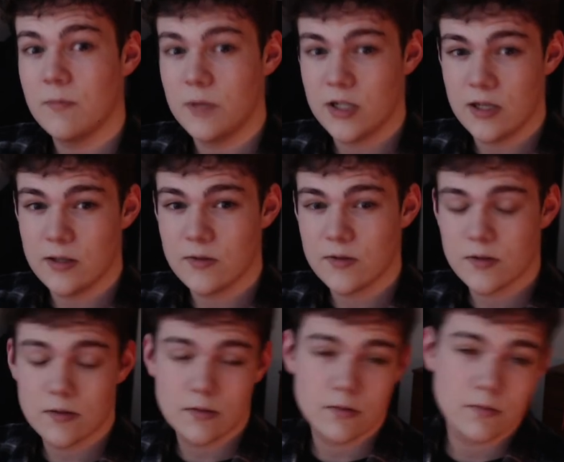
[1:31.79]
potatoes.
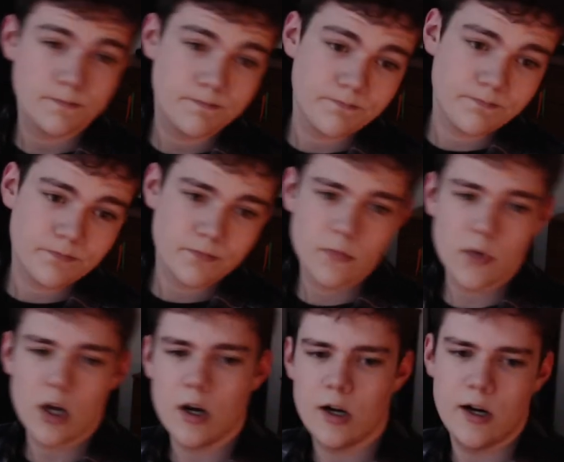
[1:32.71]

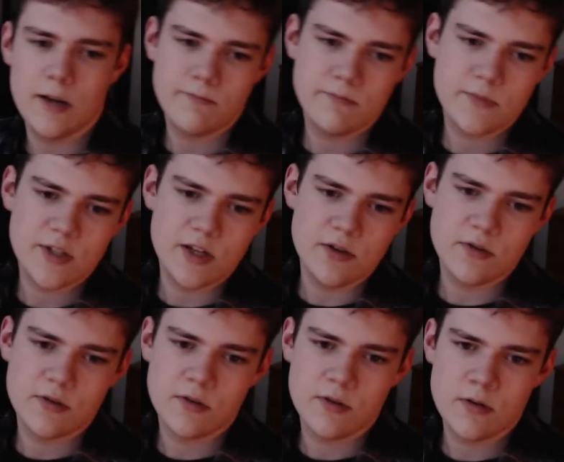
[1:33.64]
All right. See you,
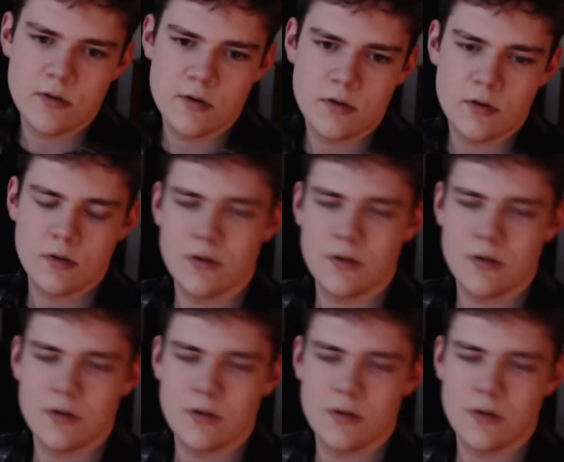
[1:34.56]
dude.